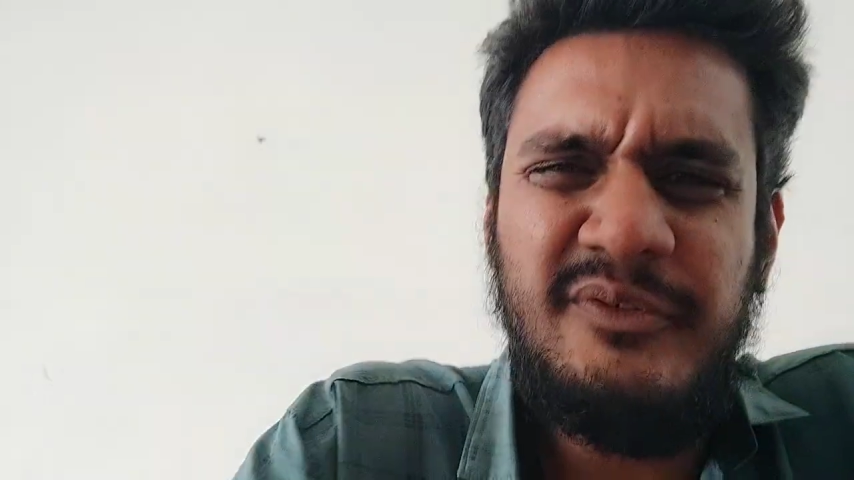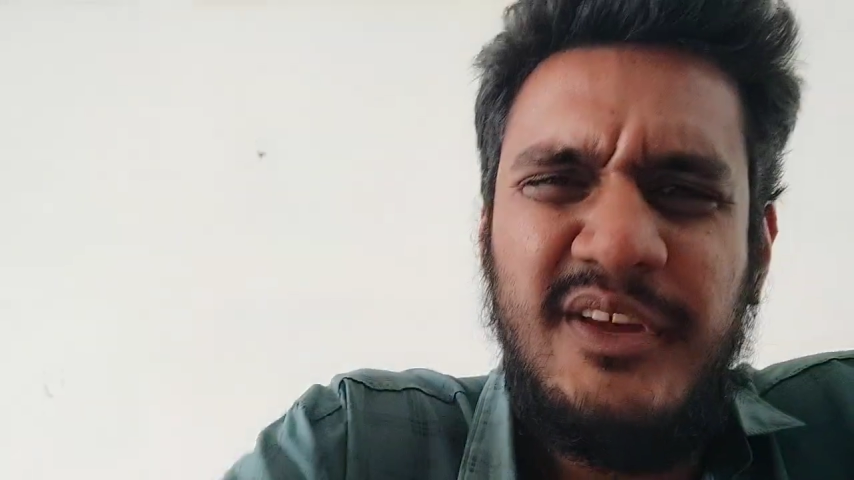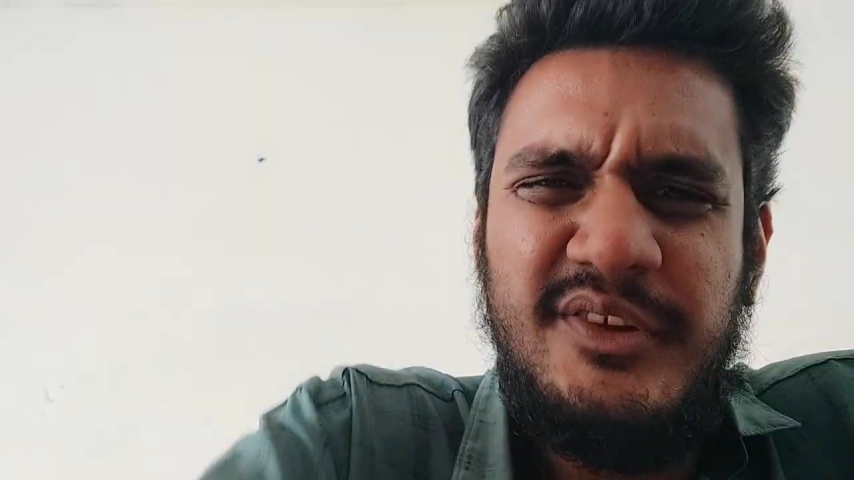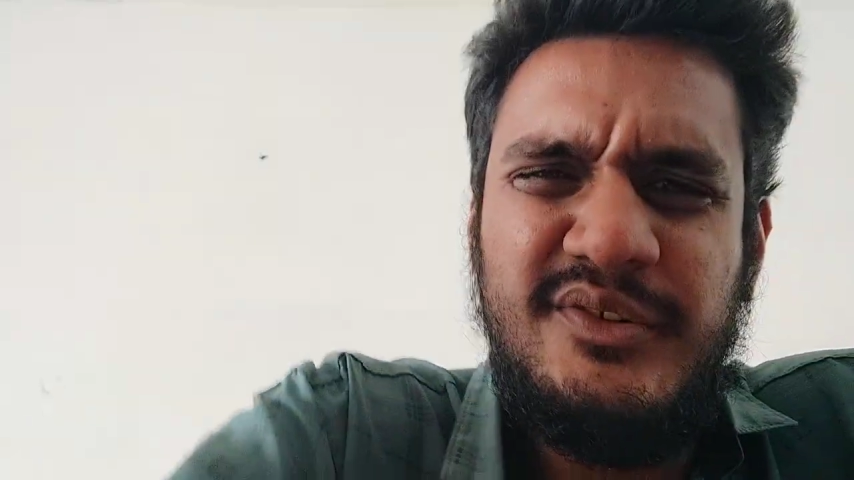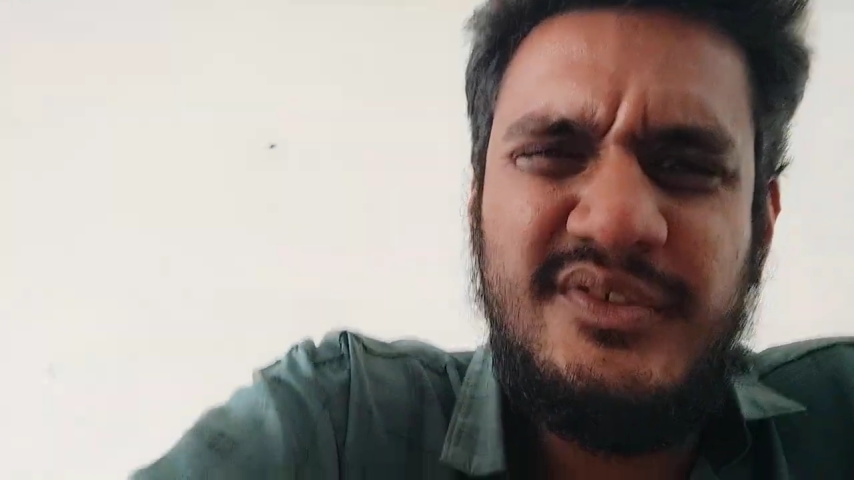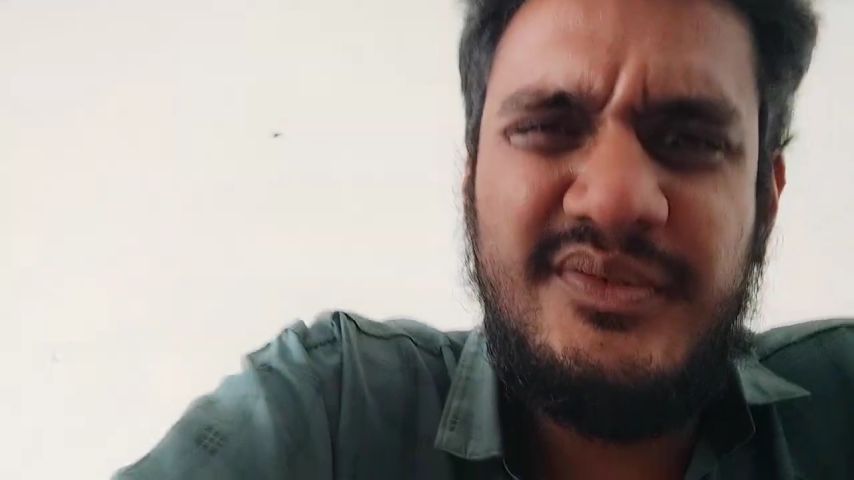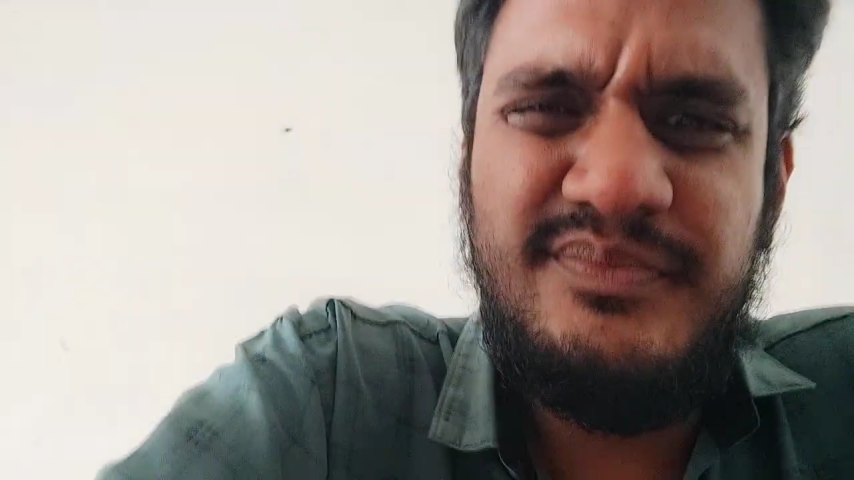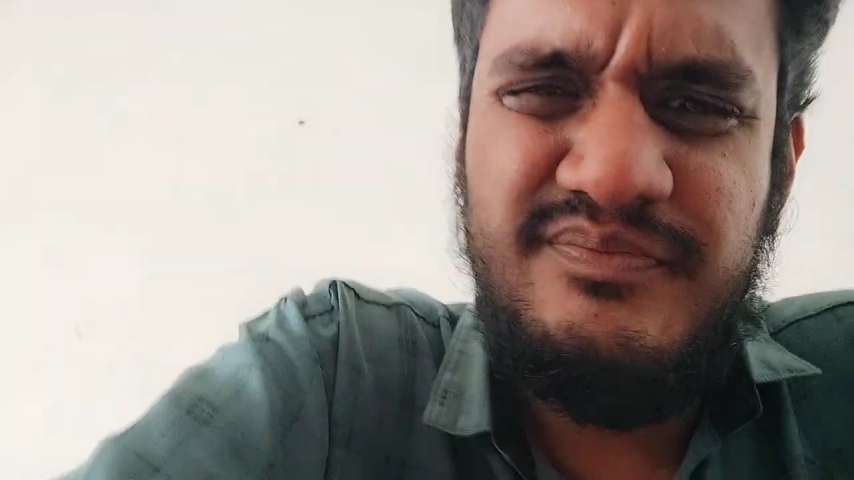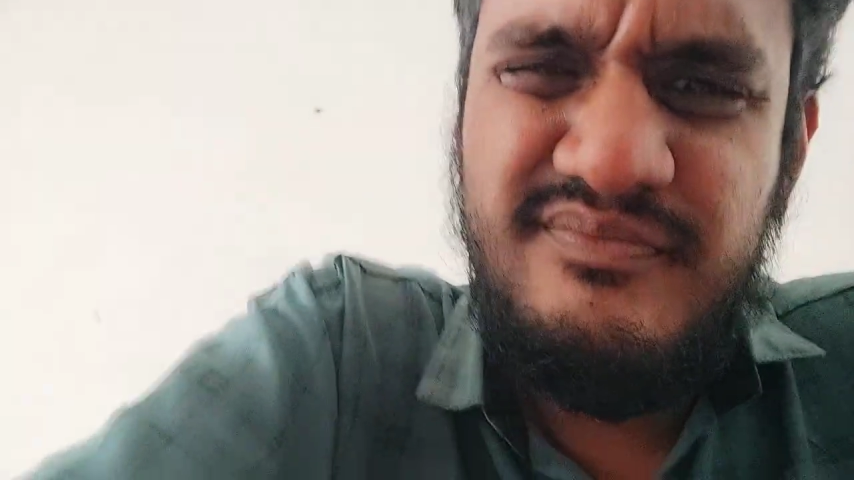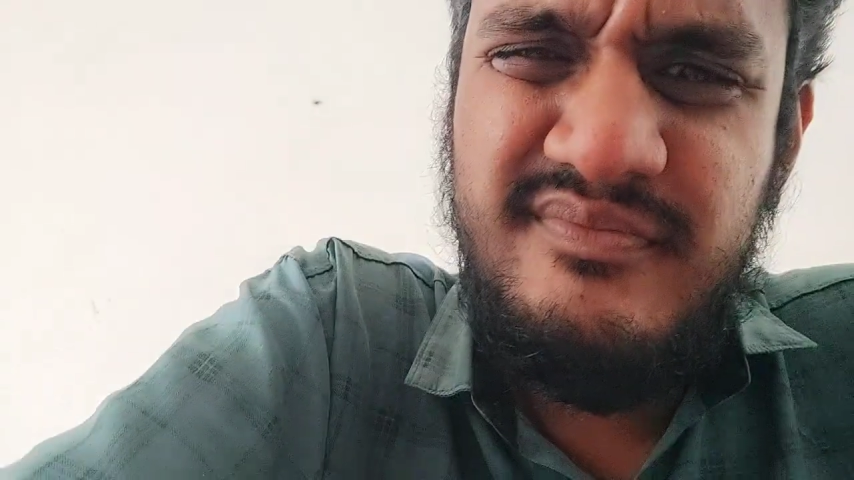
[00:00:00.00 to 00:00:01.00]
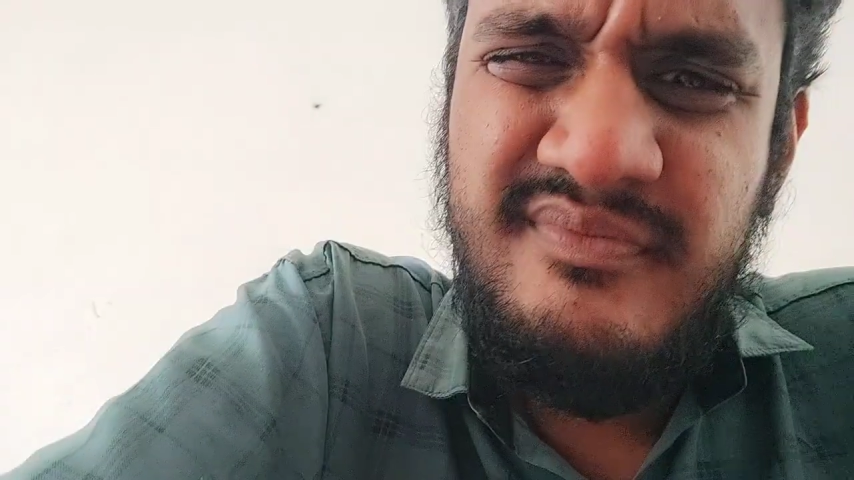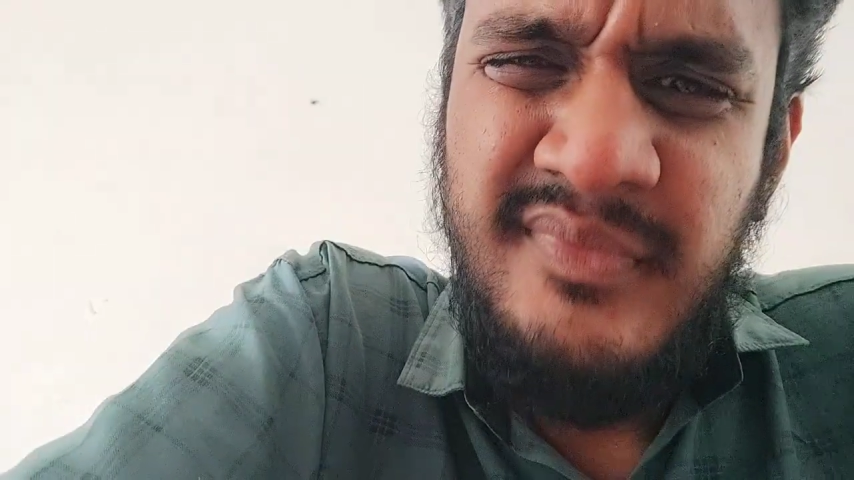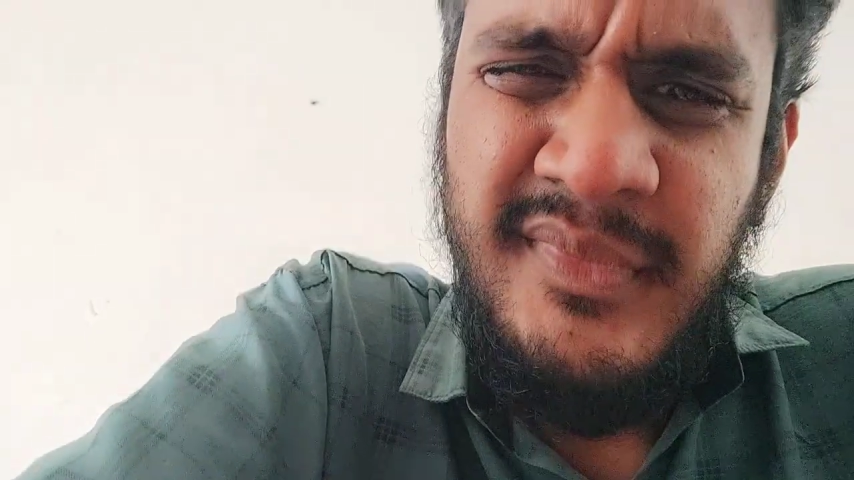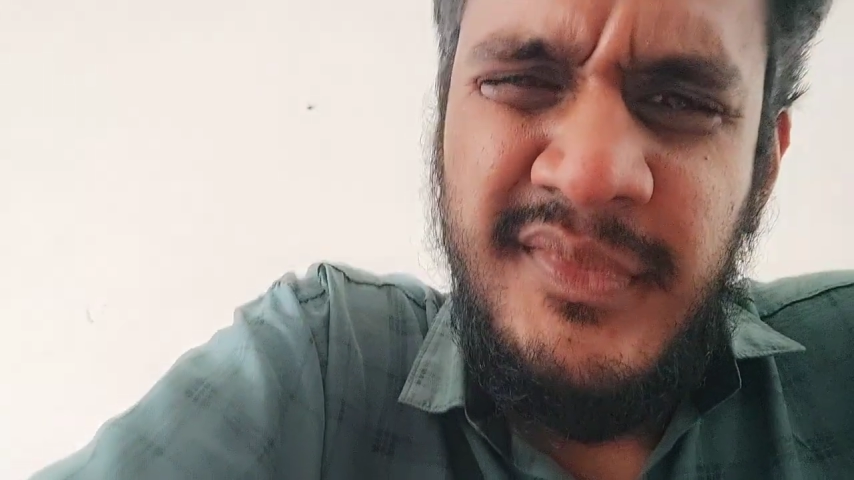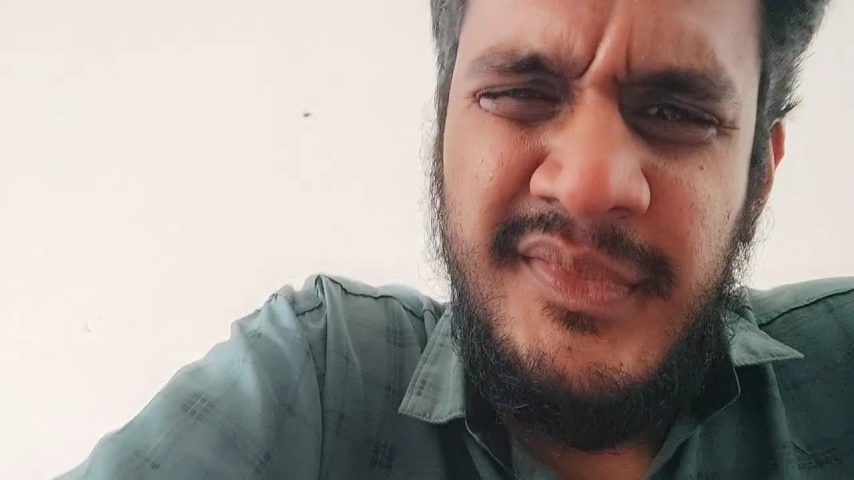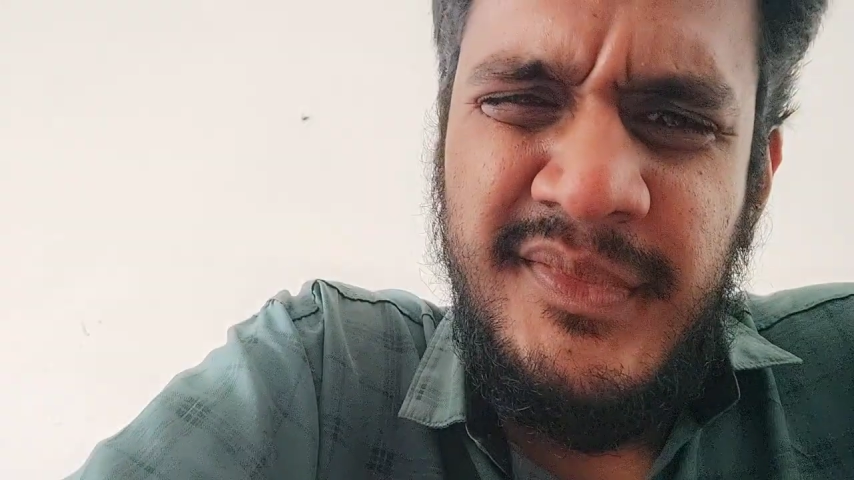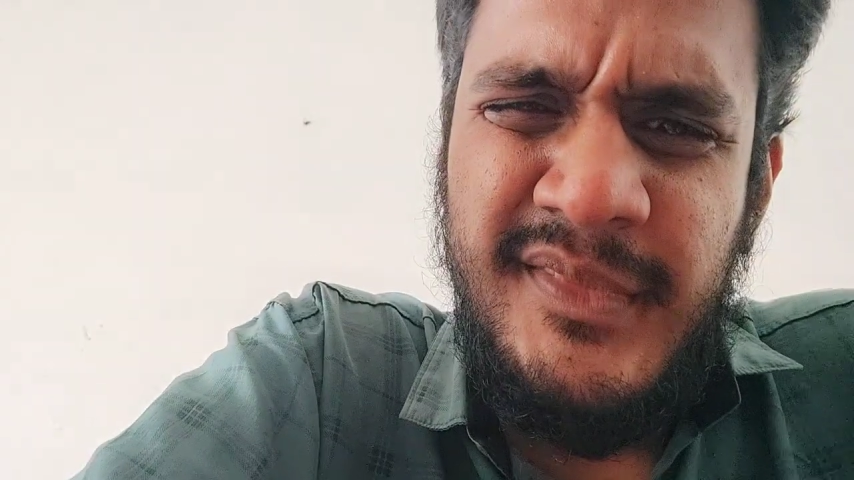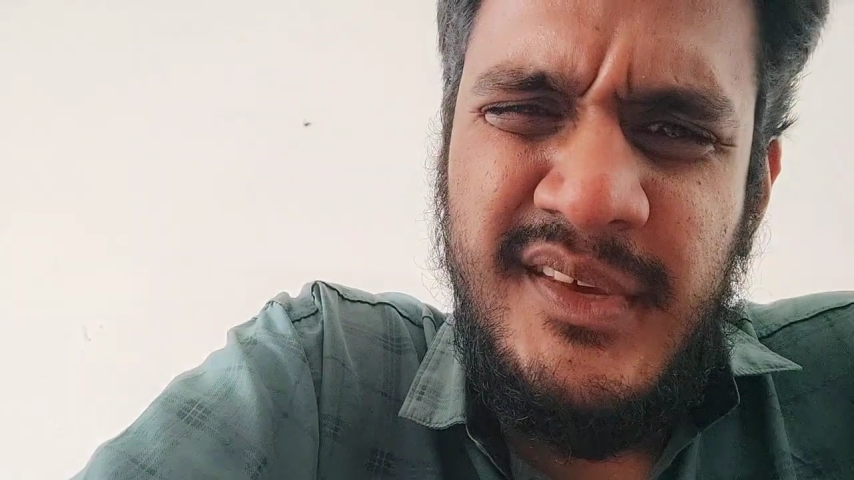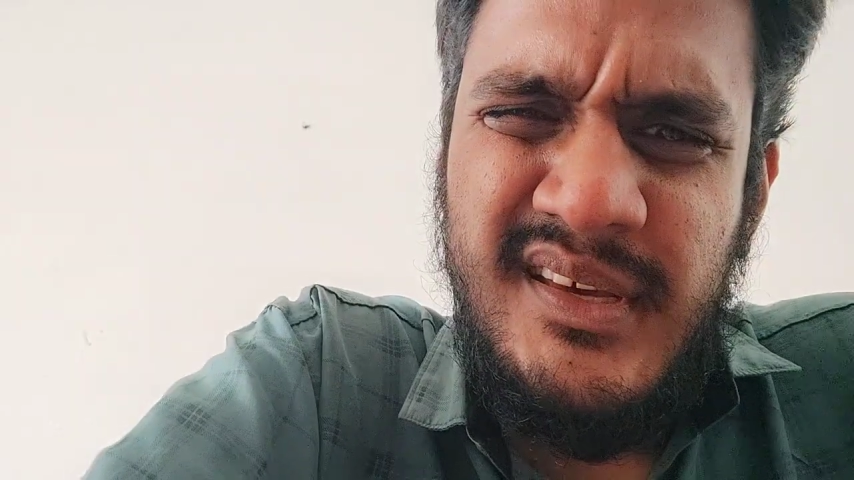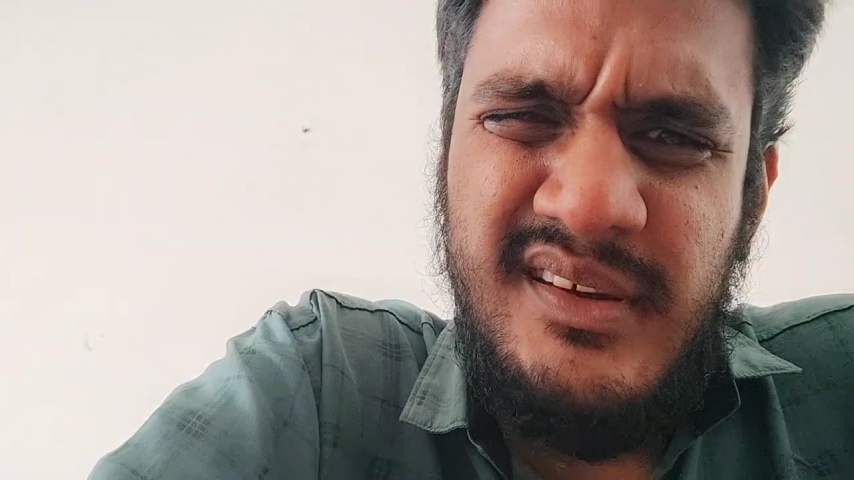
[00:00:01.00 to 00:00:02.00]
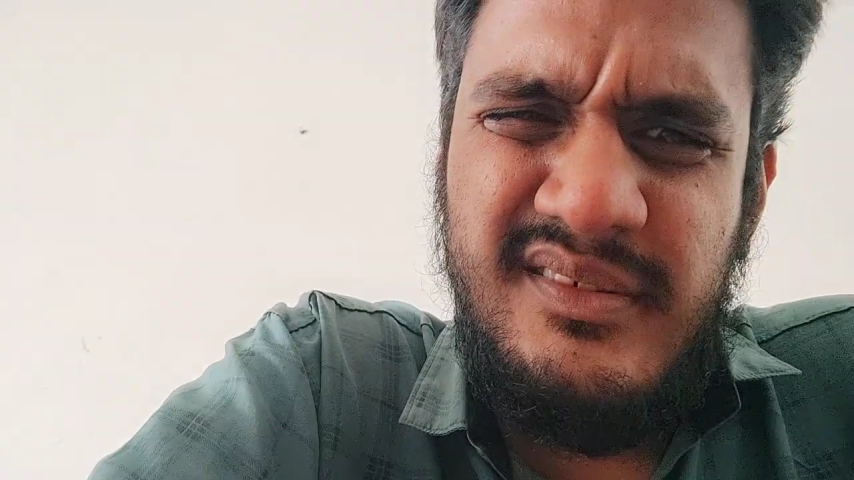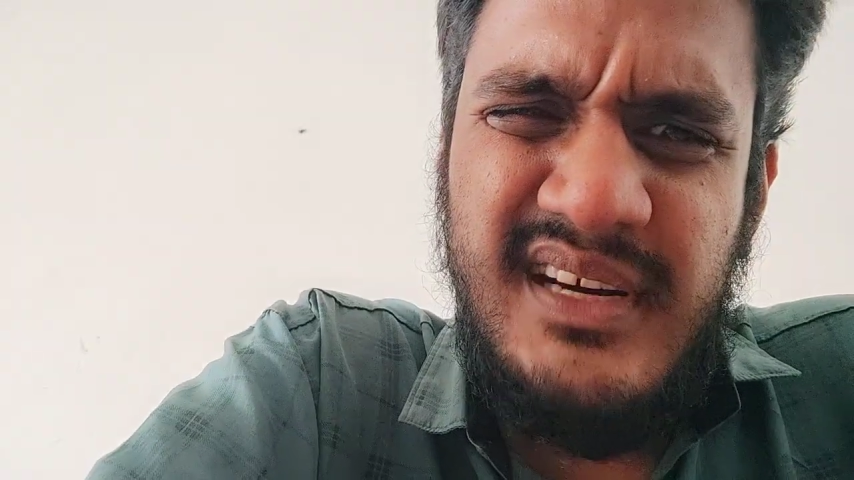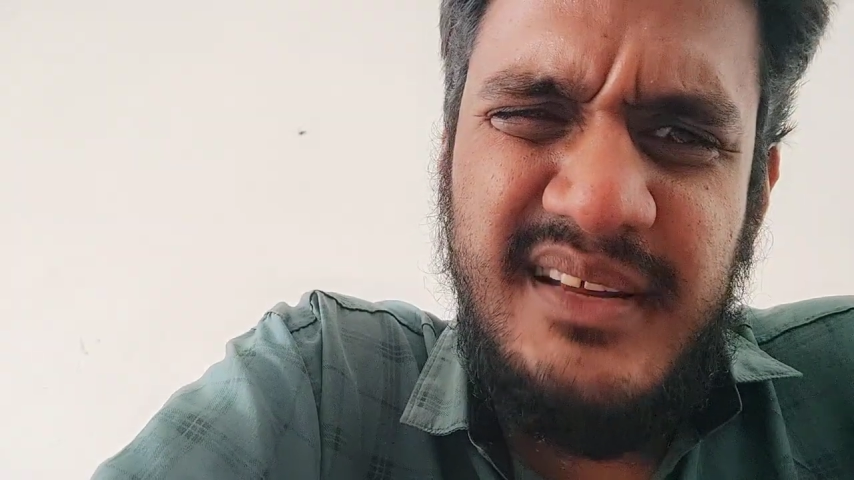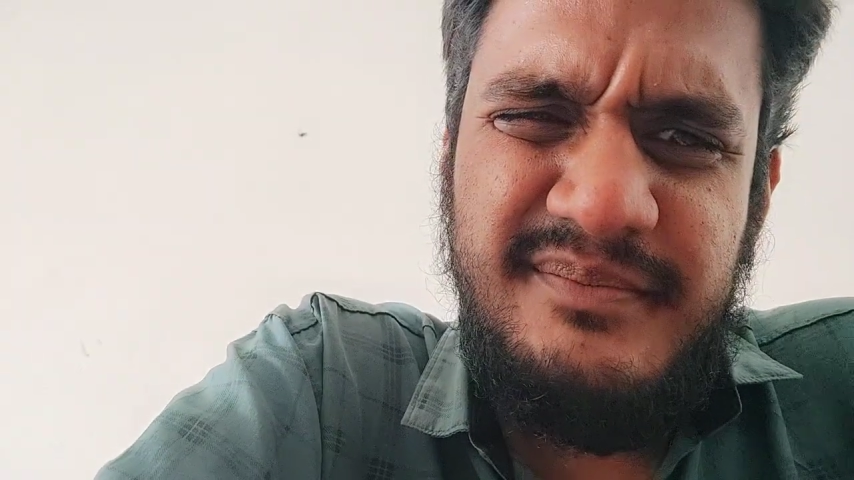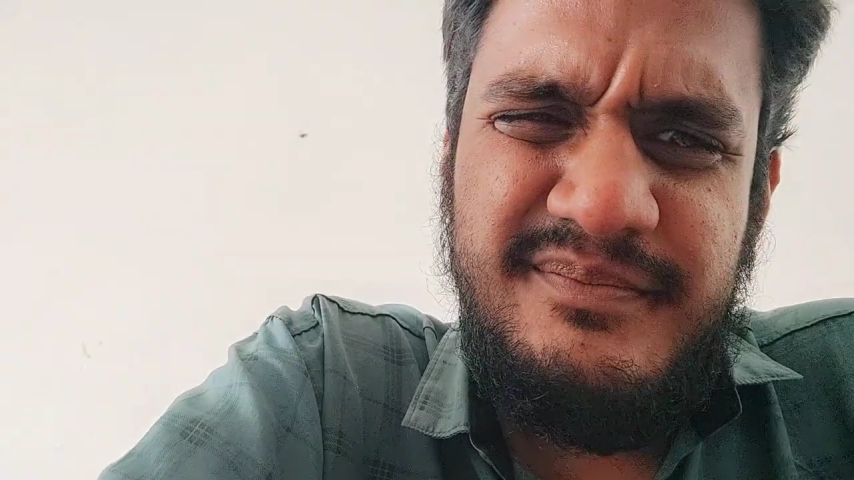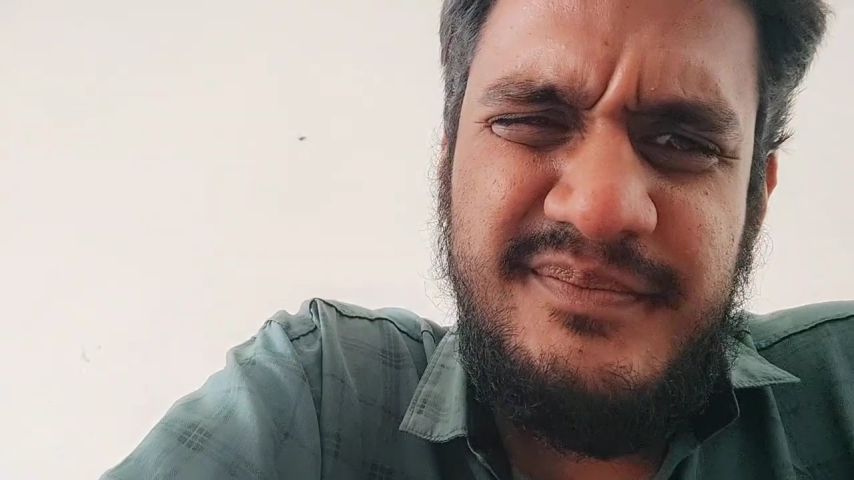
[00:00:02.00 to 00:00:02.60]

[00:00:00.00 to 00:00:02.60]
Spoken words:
videos. Right?